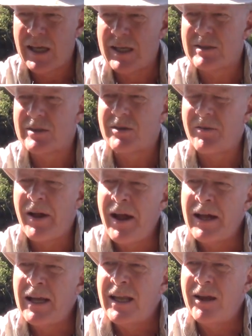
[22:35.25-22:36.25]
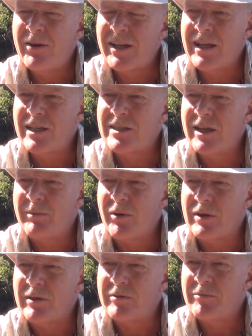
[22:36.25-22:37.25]
it's, what can I say
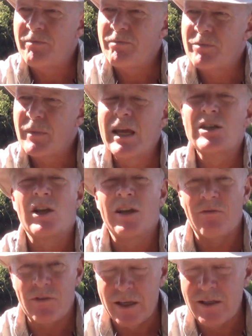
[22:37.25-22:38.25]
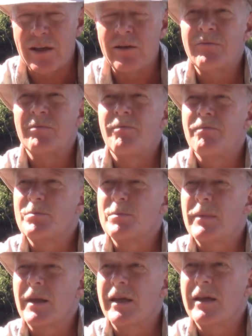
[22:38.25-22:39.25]
about it? It's convenient.
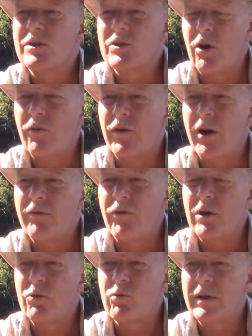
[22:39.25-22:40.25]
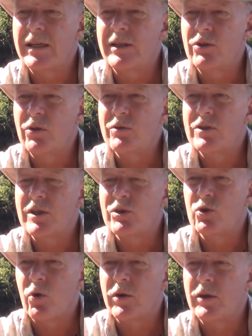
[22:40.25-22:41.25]
So far I've only really used it
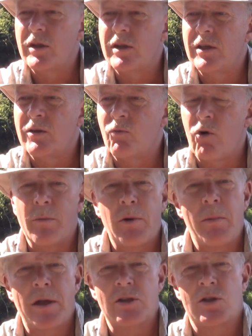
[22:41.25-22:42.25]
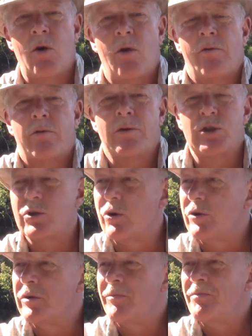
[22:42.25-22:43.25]
during the warmer months over a
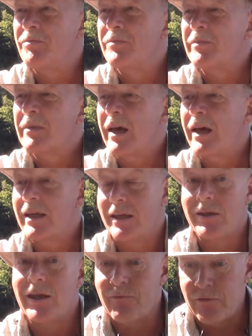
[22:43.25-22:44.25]
shirt. I can get